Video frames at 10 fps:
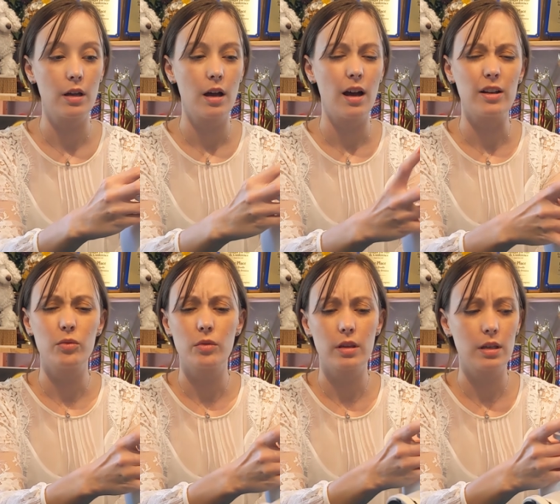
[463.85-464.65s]
I don't
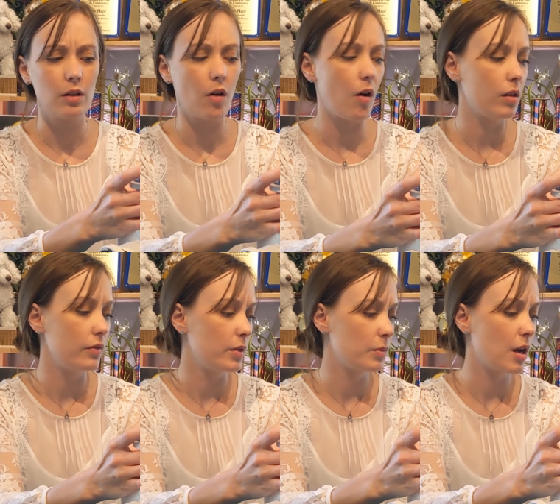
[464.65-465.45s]
think all of
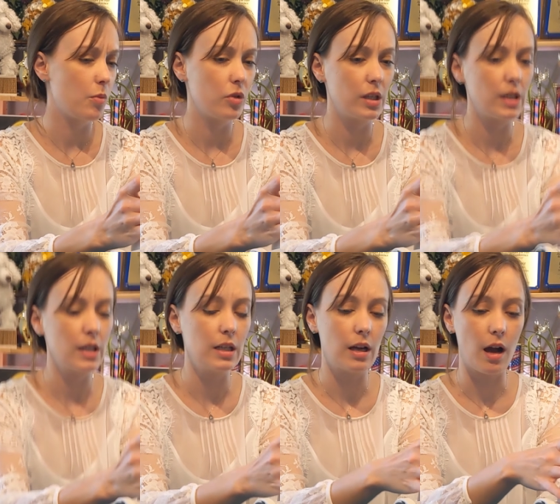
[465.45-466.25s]
them come with a
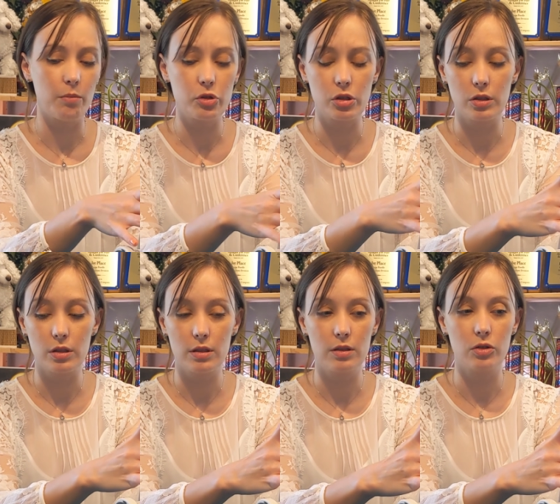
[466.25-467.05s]
heating option,
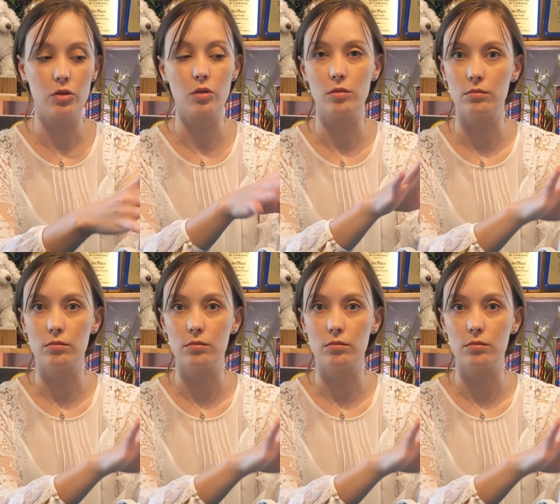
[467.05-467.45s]
so